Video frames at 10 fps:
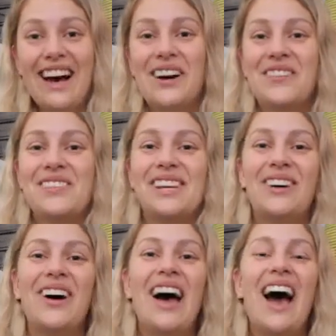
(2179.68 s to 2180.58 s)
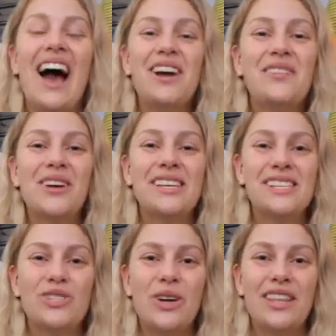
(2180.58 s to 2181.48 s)
Um, so I hope you guys
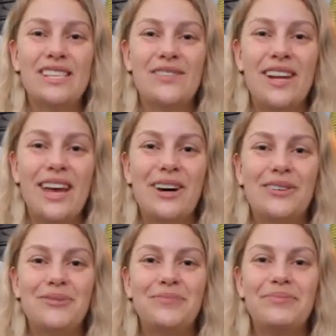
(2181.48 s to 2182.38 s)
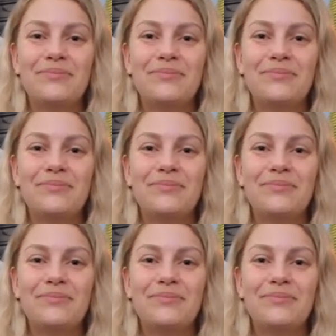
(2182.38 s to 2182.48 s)
enjoyed this video.